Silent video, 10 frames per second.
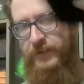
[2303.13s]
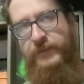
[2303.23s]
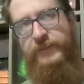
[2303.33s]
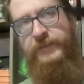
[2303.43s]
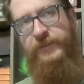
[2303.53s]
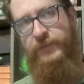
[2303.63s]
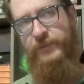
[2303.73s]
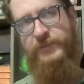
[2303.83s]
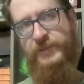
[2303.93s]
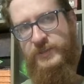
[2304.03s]
So
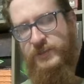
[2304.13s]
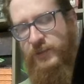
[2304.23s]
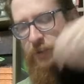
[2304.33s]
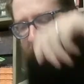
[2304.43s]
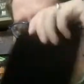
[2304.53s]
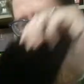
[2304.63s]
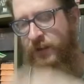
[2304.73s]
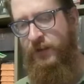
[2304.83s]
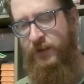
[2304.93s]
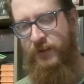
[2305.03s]
there's this little baggie,
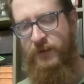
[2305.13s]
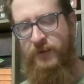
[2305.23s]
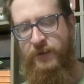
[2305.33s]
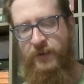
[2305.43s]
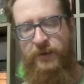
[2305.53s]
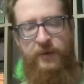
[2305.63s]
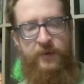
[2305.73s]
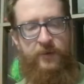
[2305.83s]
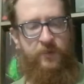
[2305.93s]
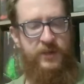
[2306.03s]

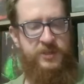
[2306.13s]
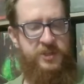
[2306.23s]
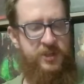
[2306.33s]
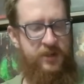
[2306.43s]
which